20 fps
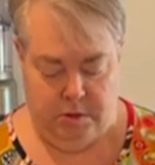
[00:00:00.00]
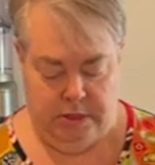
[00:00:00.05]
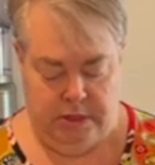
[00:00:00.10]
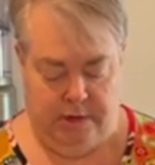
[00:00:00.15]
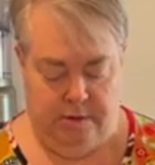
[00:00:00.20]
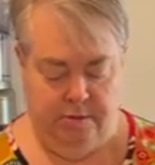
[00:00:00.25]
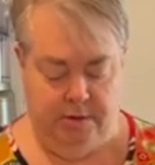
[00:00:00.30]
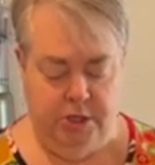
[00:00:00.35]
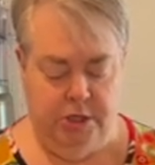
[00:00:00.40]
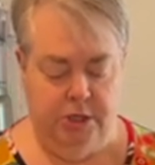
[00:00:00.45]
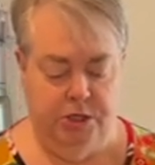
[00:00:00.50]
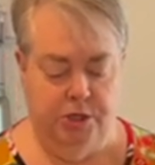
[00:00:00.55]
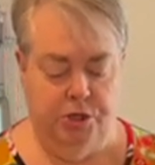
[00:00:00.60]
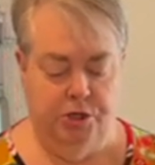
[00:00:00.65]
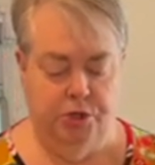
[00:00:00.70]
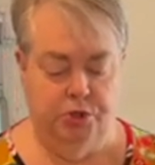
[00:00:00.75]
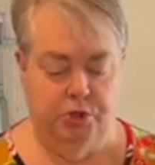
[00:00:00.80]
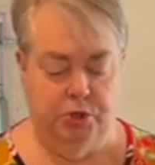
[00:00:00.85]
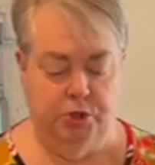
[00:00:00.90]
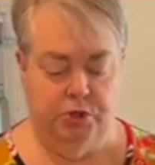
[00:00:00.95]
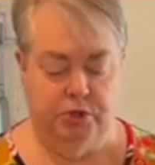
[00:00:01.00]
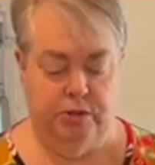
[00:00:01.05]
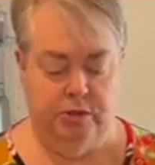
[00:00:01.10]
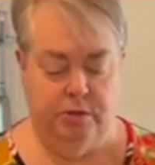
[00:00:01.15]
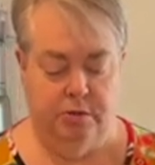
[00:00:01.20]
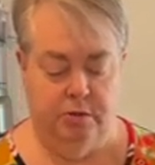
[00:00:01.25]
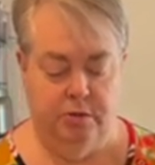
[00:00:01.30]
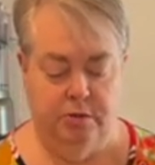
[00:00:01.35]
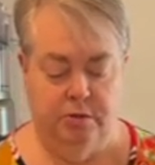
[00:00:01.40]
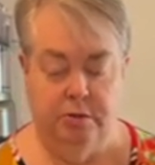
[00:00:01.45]
I'm going to use
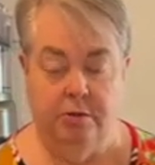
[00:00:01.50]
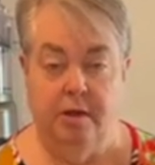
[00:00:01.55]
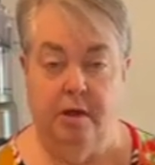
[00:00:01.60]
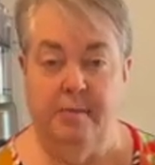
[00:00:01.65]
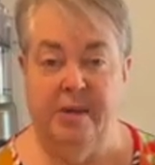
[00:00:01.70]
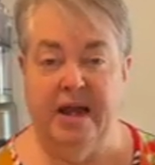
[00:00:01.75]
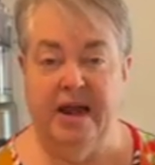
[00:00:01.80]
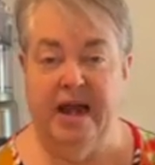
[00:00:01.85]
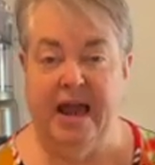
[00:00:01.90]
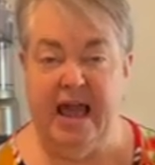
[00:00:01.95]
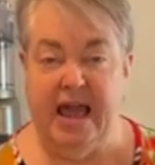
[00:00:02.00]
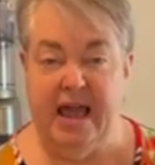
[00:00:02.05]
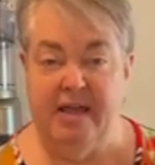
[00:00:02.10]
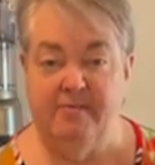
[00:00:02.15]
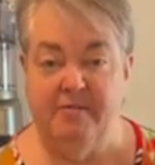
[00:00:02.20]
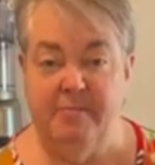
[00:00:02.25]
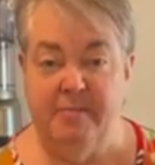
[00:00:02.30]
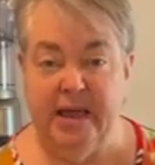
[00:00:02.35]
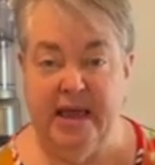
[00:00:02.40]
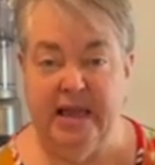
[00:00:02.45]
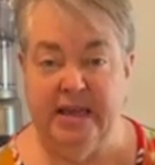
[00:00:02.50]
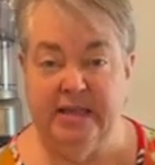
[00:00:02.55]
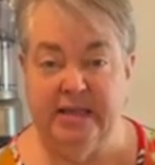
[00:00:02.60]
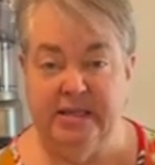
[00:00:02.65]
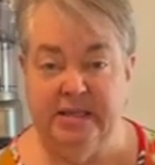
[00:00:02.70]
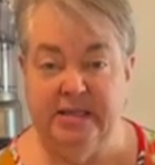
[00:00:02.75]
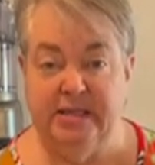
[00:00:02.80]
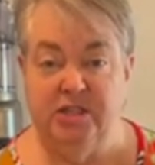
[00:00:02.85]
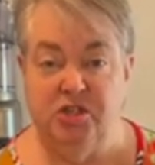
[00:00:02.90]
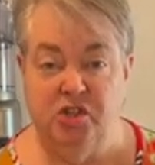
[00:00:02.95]
about half a bag of
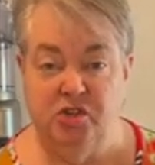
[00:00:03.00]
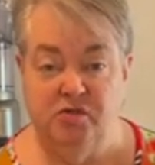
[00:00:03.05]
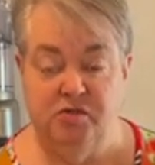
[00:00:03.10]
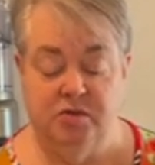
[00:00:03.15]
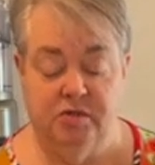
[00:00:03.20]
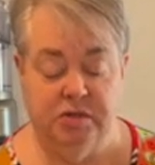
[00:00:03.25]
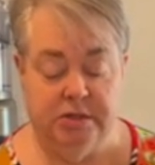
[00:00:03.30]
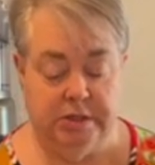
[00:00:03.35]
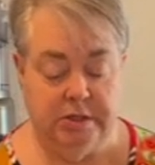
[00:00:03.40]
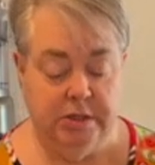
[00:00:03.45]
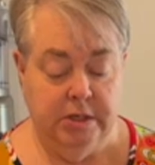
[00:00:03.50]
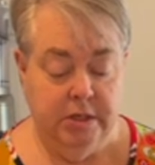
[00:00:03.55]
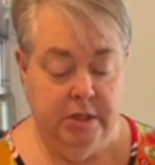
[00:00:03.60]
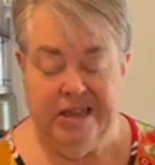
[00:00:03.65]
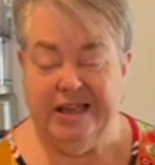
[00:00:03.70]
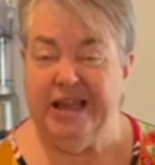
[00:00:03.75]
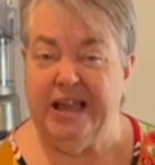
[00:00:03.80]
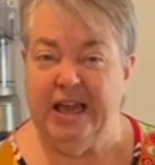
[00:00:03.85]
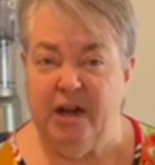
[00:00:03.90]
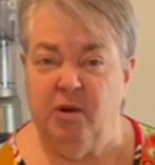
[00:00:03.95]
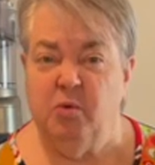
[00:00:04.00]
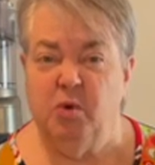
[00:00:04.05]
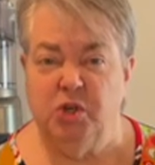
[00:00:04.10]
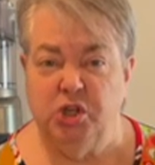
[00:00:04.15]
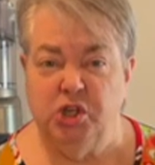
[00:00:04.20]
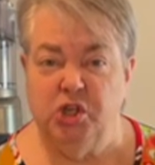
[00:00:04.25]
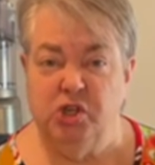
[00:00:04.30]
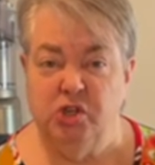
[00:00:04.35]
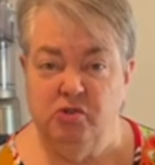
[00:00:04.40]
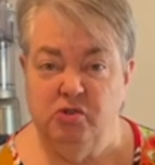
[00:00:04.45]
these noodles. I don't want a
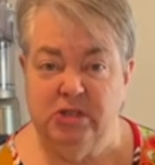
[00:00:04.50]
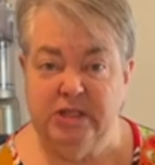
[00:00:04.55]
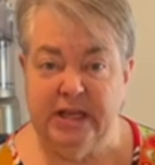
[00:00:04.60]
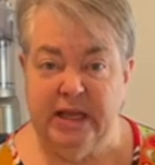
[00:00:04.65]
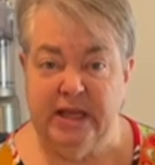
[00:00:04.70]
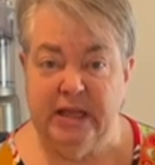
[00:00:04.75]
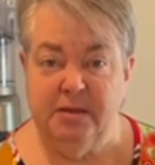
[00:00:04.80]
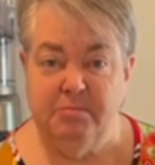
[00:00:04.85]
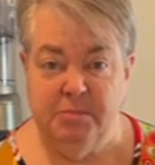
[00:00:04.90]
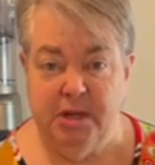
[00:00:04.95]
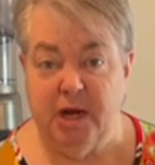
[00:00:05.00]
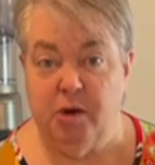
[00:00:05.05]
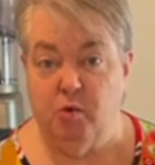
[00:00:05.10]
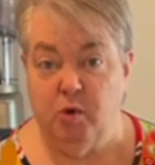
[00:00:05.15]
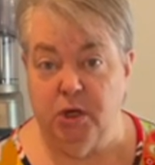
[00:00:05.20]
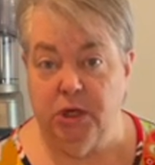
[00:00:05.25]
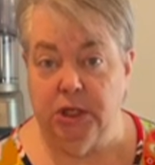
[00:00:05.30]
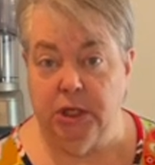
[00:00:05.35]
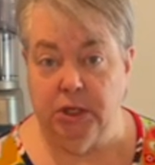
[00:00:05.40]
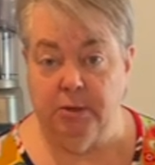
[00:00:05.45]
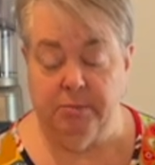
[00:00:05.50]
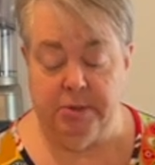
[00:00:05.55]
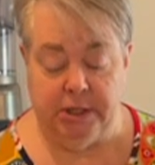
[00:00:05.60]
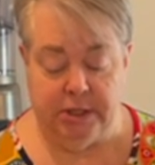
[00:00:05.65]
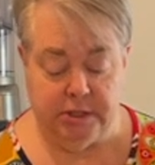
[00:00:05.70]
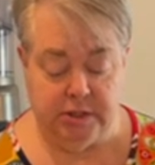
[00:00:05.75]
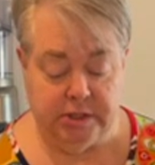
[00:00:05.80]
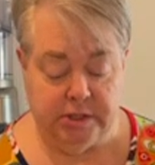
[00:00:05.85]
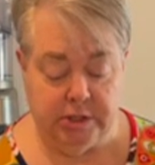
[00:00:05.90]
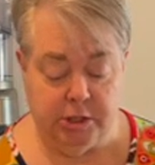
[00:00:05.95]
huge salad, but I want a little
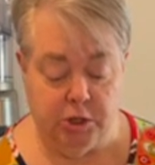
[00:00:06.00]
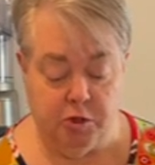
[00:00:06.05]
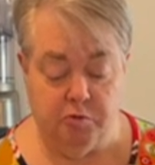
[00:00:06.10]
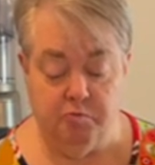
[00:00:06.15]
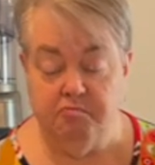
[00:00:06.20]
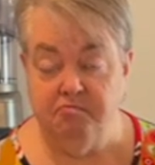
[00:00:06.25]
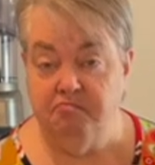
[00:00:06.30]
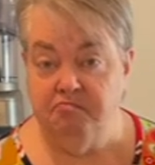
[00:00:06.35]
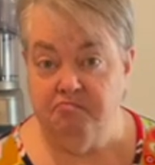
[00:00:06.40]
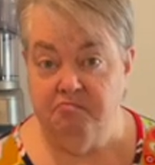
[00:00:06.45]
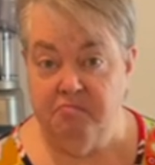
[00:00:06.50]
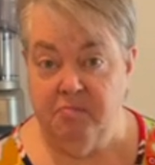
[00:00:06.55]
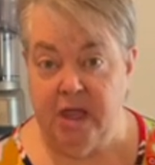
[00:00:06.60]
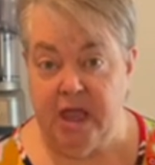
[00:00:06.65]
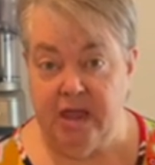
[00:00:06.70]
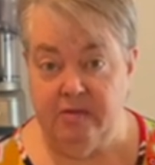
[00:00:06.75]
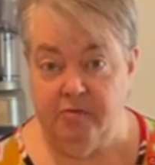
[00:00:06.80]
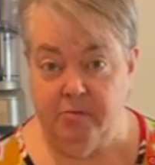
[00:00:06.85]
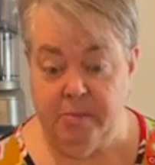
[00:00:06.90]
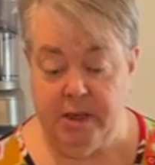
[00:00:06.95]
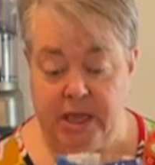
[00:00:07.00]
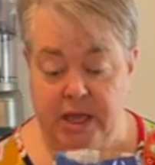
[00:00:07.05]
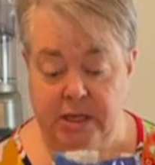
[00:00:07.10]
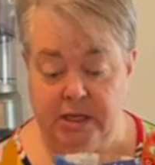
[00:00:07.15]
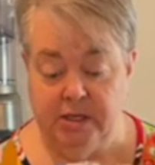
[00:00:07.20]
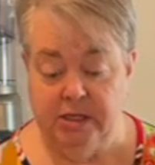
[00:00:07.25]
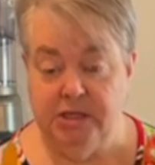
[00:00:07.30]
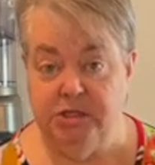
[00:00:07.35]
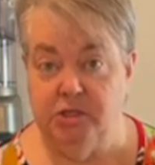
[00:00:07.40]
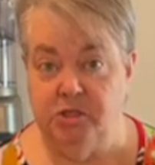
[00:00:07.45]
bit. So half a bag
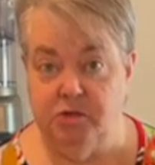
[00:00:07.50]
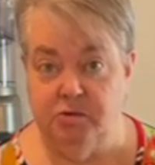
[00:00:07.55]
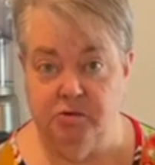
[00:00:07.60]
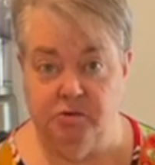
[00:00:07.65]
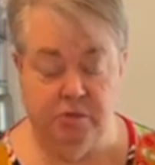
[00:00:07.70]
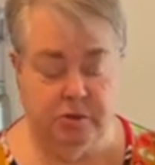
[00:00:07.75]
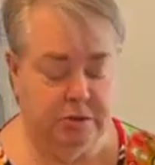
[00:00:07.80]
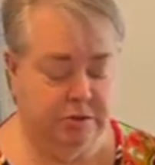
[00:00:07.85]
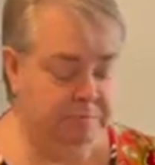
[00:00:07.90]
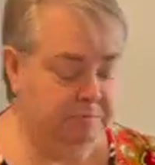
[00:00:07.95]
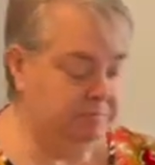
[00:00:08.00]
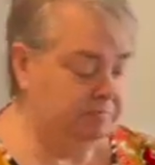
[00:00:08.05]
of these noodles.